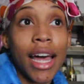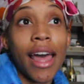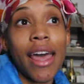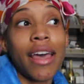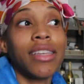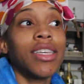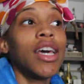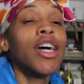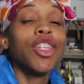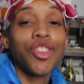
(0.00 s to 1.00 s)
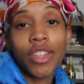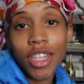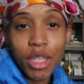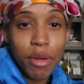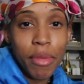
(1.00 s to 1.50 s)
that I asked
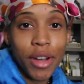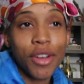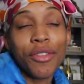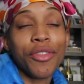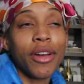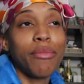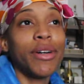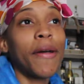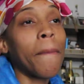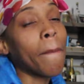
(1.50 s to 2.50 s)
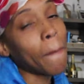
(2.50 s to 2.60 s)
Trina to be my girlfriend, but